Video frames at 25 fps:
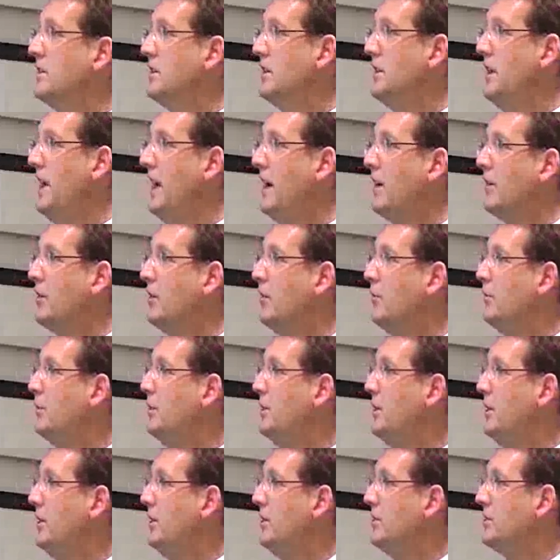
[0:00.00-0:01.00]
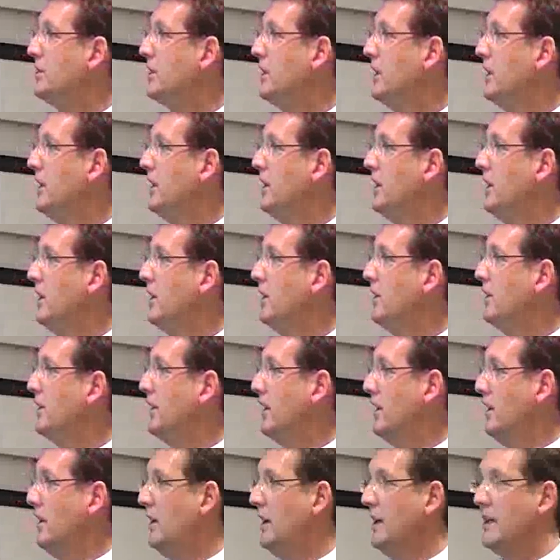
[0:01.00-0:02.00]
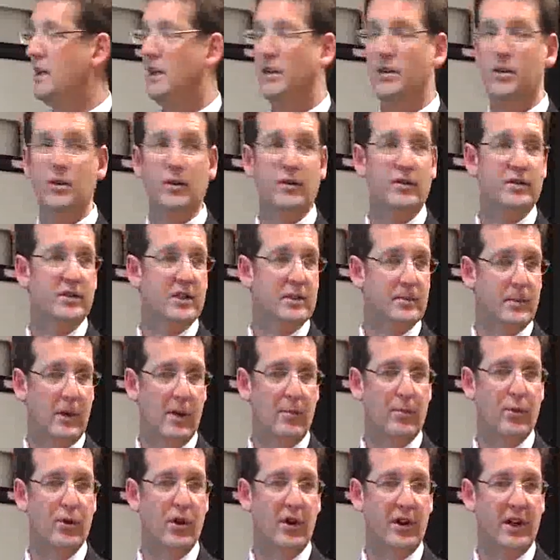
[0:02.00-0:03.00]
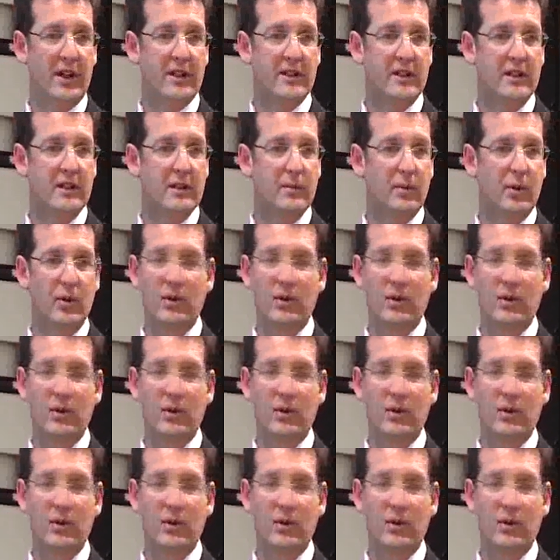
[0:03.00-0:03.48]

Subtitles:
to now compute the likelihood just by producting